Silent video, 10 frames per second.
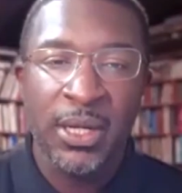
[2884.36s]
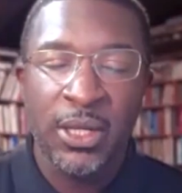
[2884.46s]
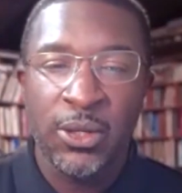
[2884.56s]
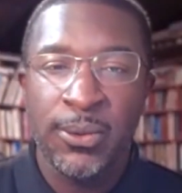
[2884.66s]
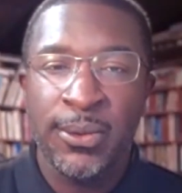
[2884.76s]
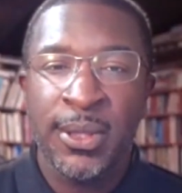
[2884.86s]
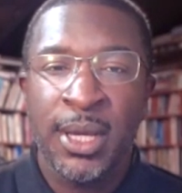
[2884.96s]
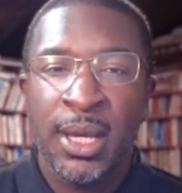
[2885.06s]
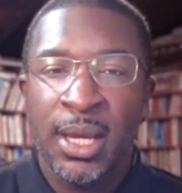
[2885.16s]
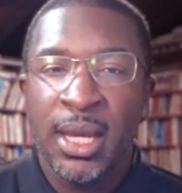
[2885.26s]
the youth,
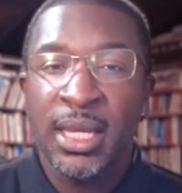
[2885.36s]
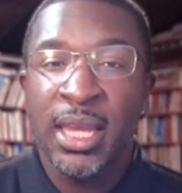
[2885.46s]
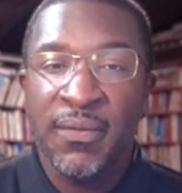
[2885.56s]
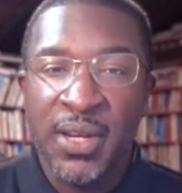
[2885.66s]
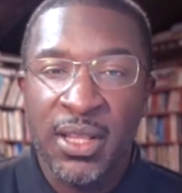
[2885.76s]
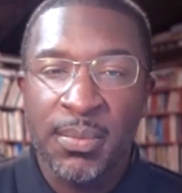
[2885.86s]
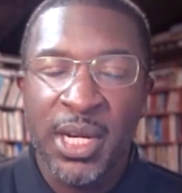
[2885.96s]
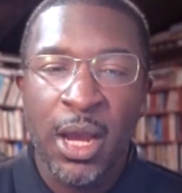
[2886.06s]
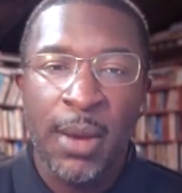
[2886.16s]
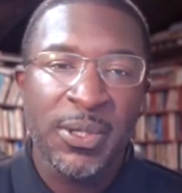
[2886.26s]
giving them
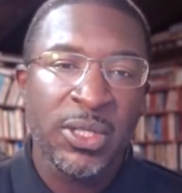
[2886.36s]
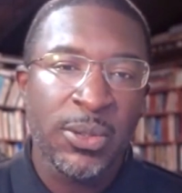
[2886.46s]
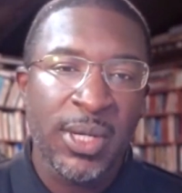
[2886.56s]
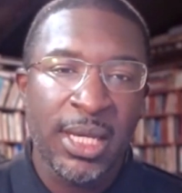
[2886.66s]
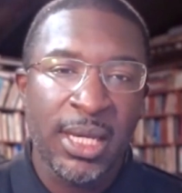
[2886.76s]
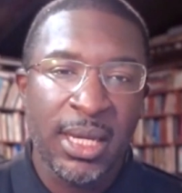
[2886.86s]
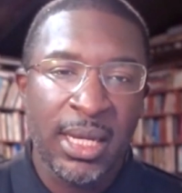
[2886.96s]
an opportunity,